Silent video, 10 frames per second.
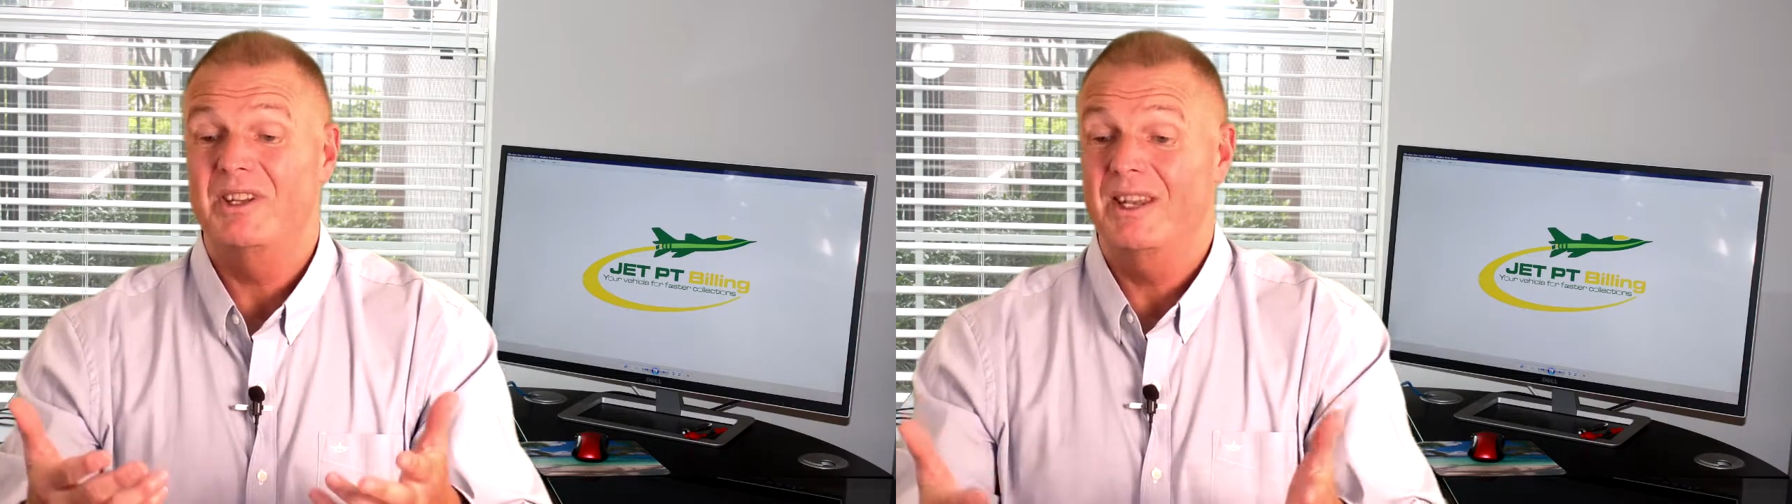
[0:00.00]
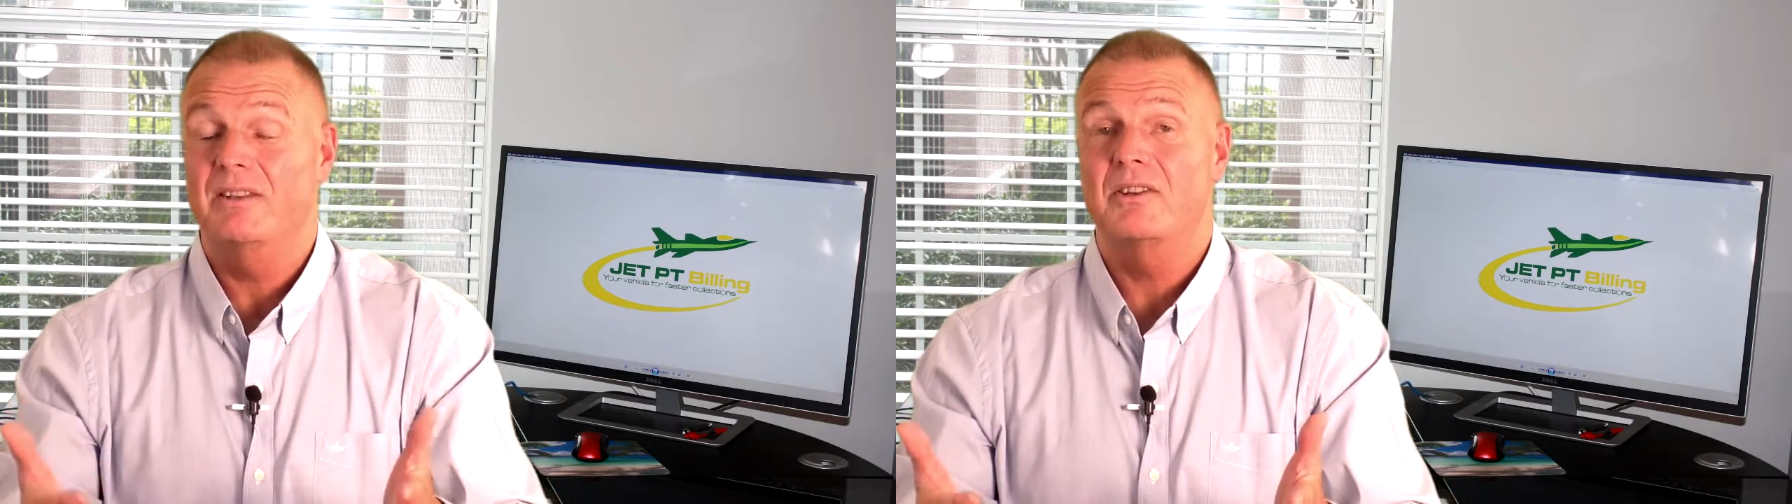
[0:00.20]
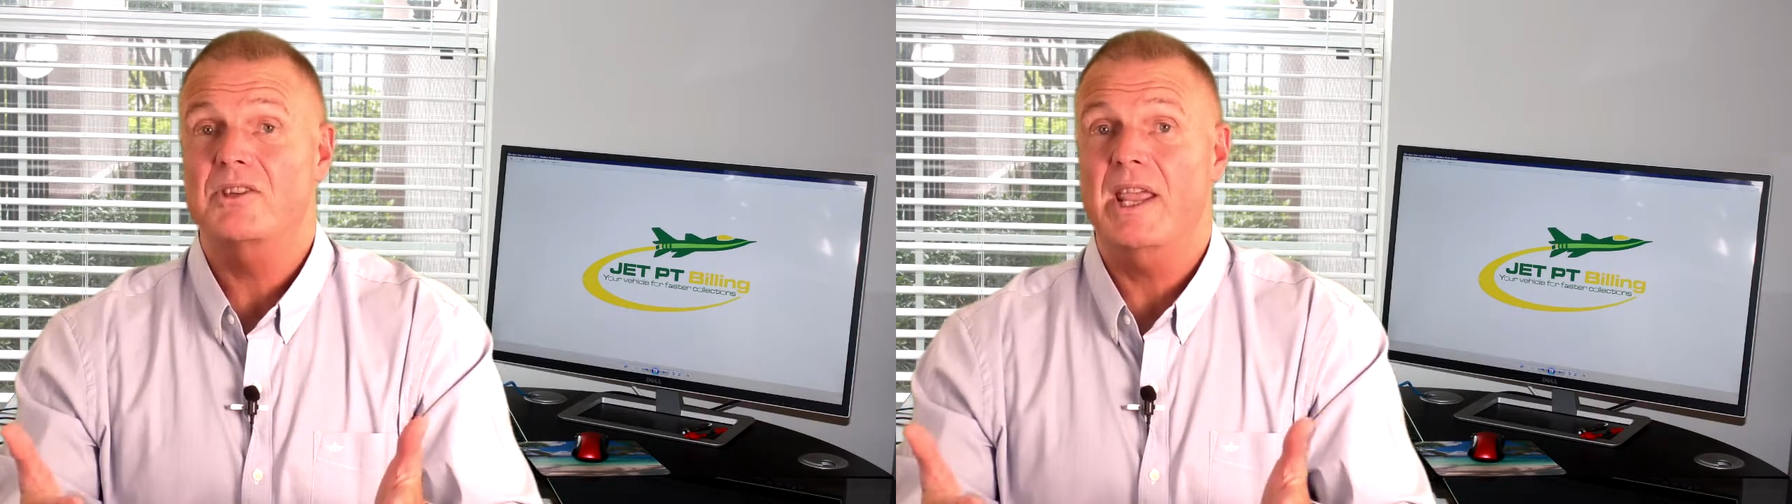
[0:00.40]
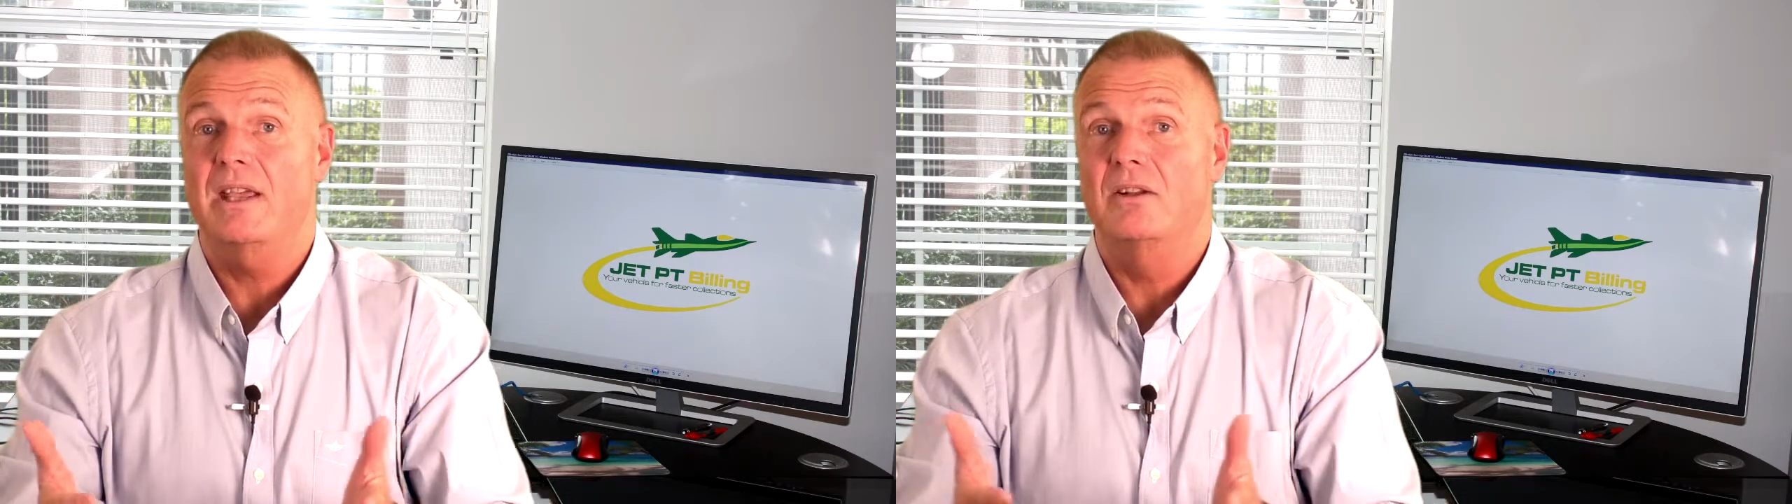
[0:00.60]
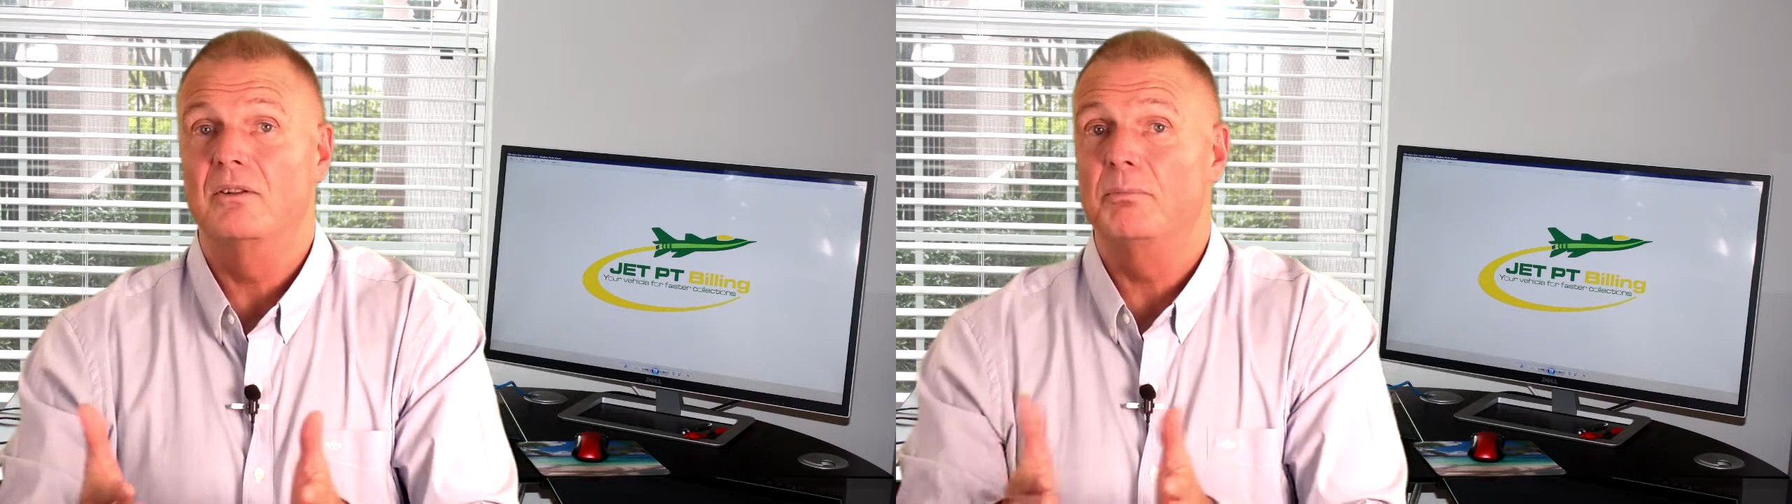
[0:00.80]
to get this
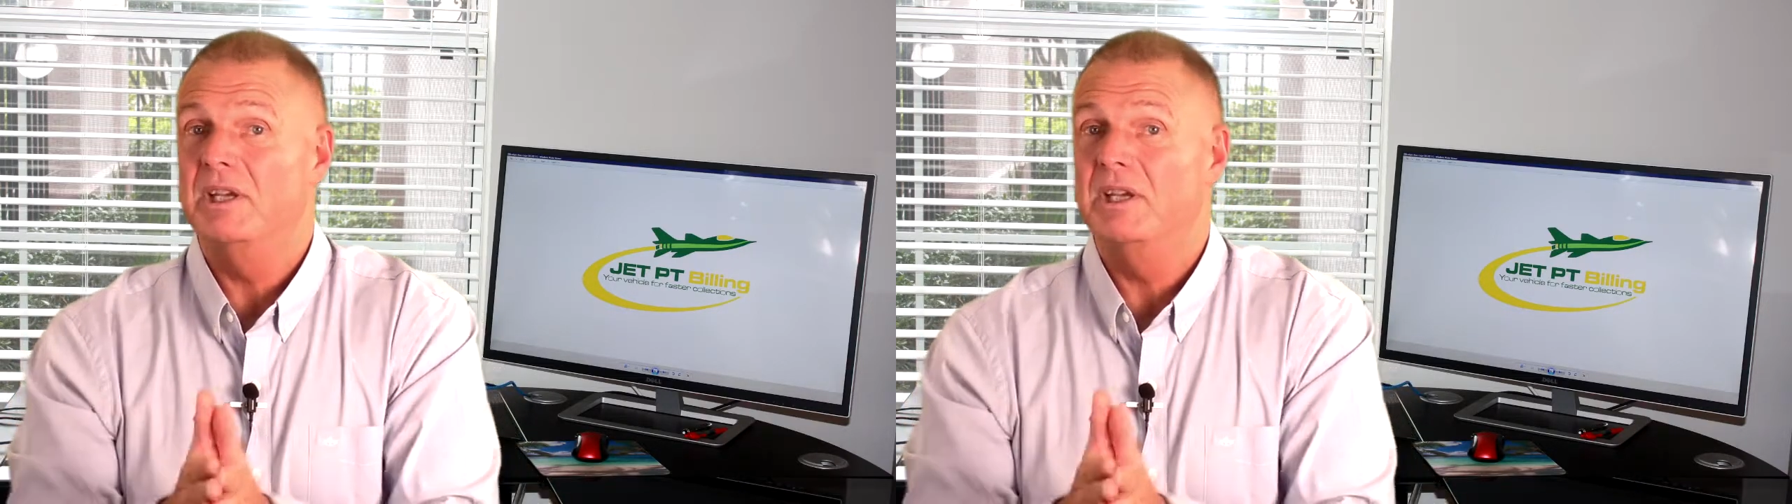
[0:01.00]
handled,